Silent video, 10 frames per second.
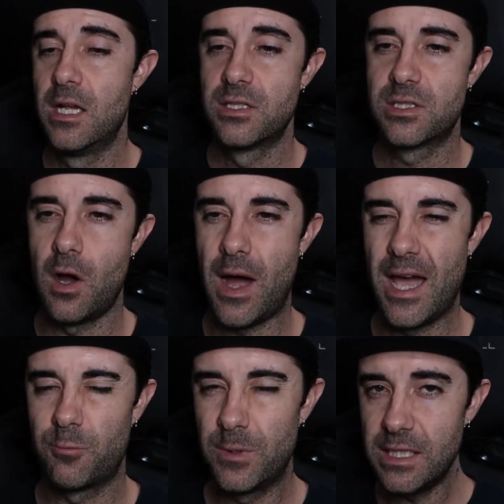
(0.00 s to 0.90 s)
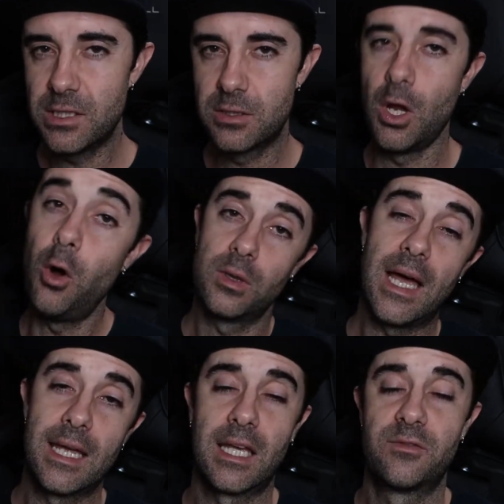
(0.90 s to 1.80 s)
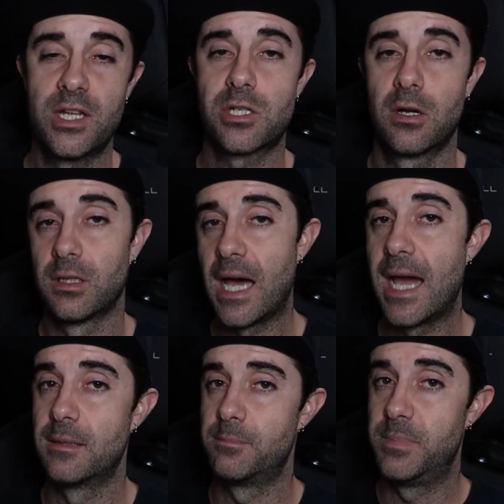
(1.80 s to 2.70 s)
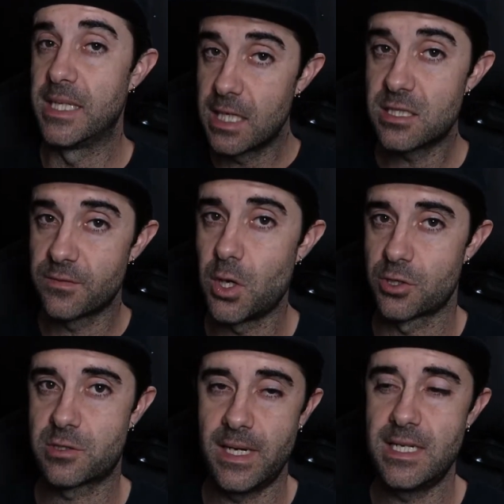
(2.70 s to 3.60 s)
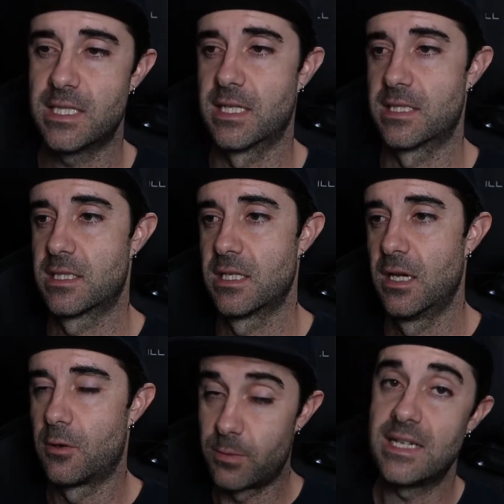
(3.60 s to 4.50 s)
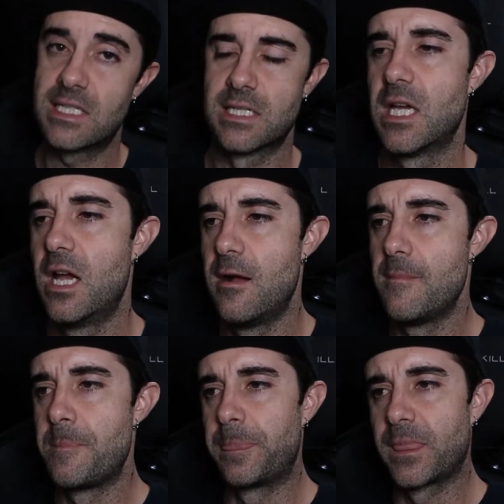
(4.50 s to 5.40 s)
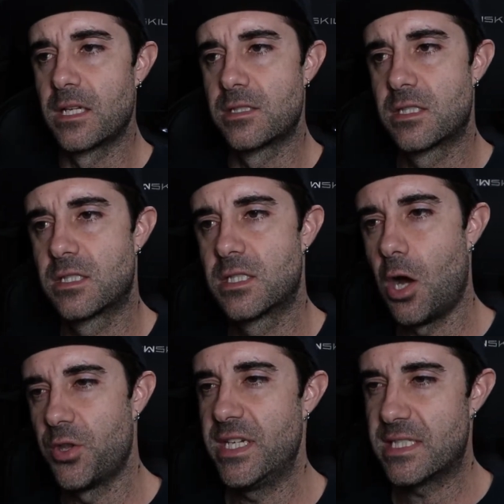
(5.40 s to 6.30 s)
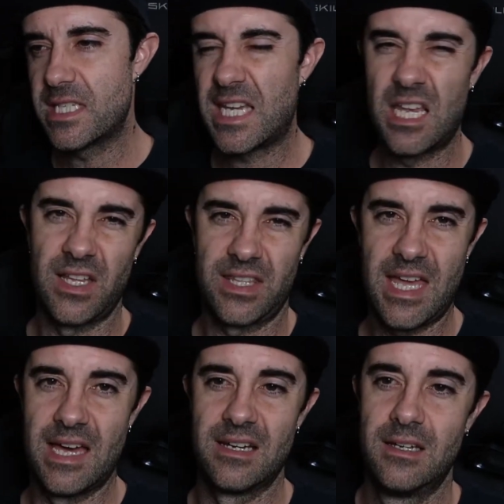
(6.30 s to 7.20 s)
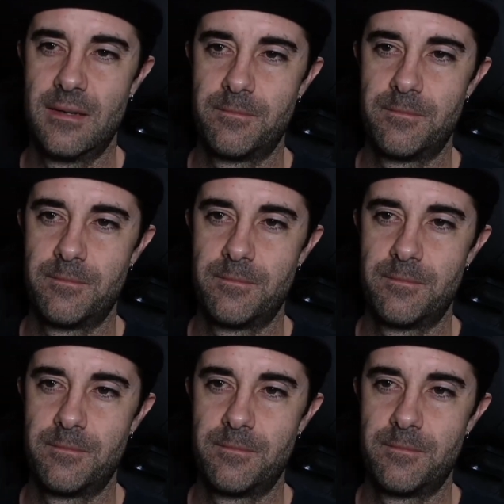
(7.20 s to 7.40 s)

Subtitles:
So I really don't like Adventure Online because of those races. So this is kind of like that.